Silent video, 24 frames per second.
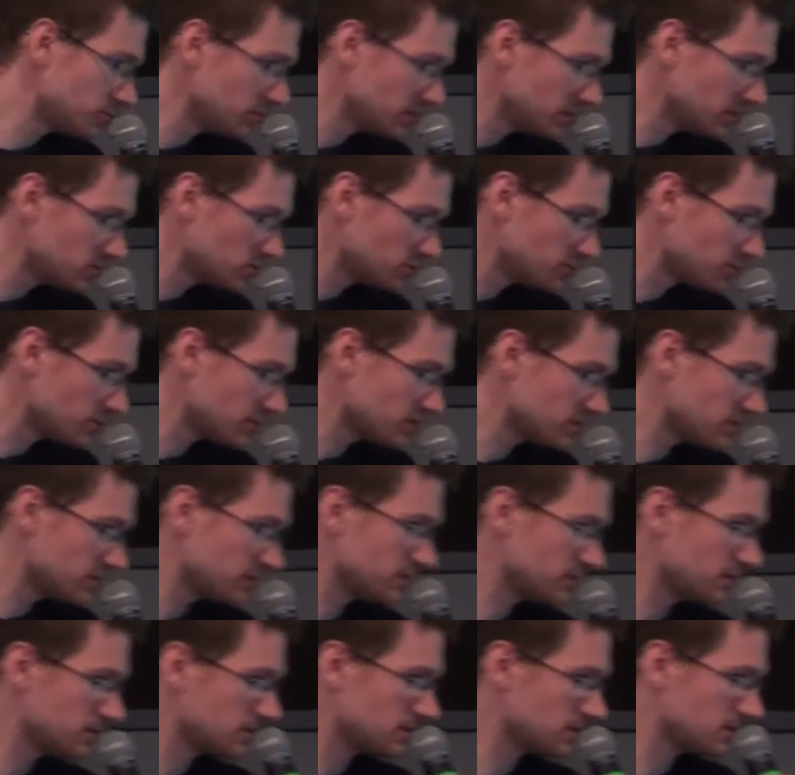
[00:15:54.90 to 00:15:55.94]
need to
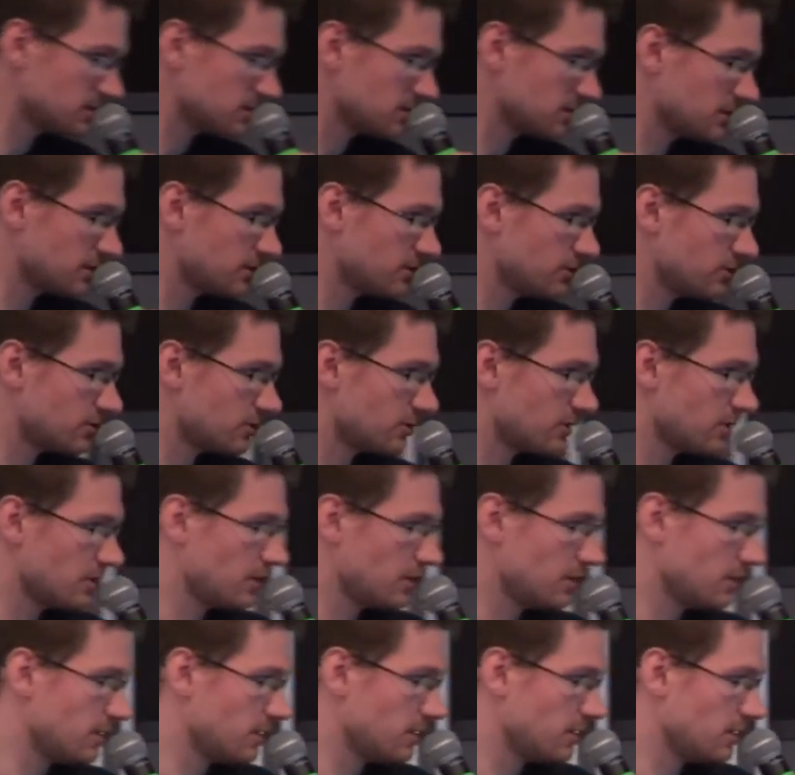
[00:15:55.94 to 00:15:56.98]
precise your
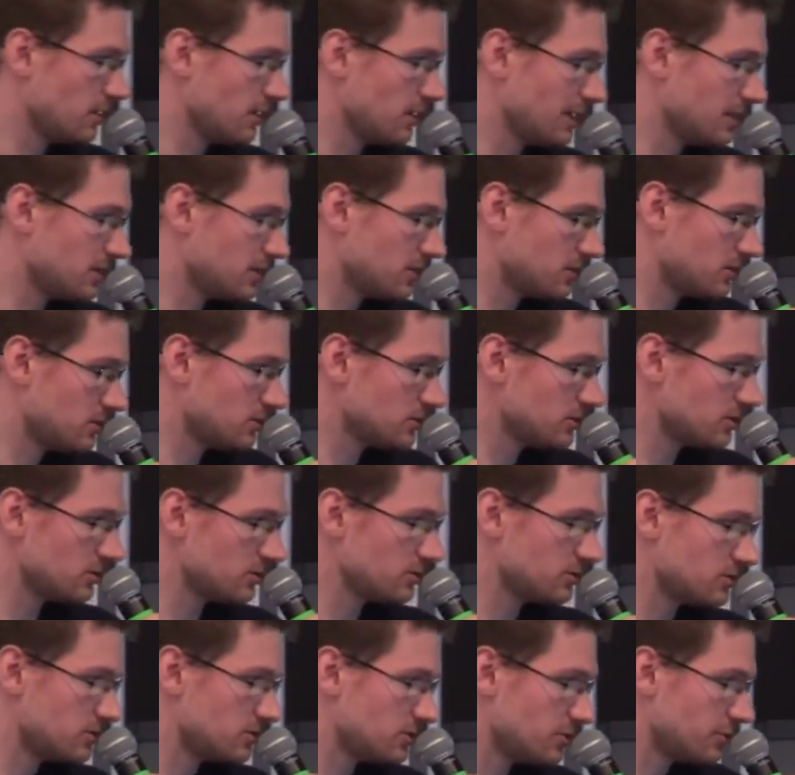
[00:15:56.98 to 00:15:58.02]

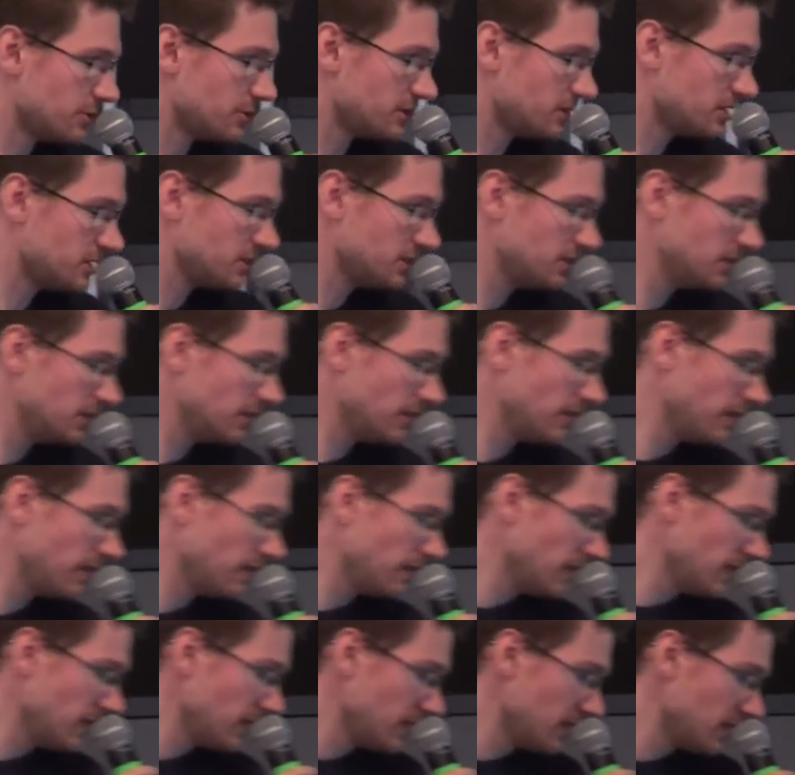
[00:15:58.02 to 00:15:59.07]
content authority.
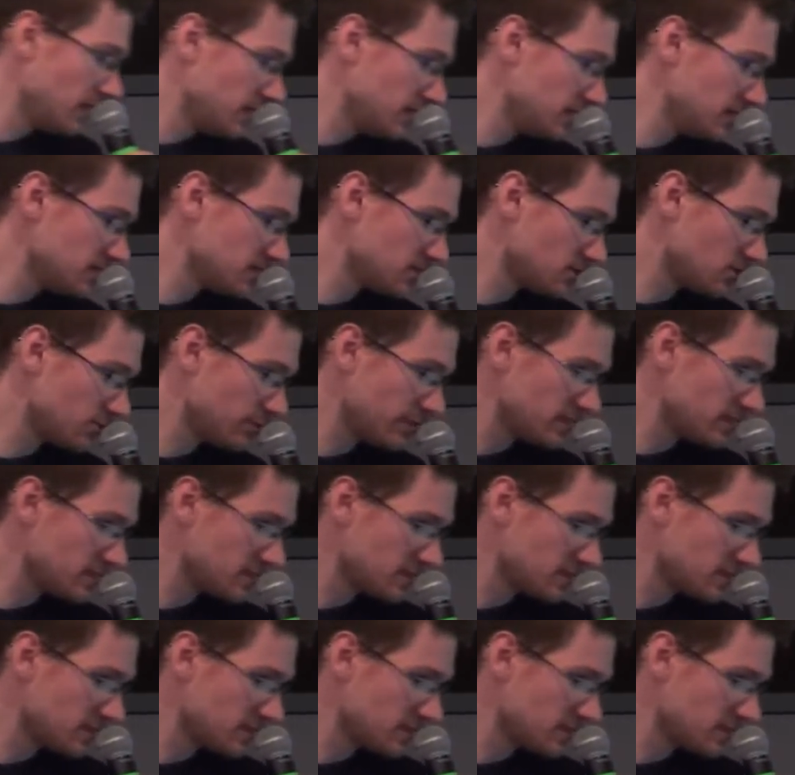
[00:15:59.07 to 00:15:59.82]
Is always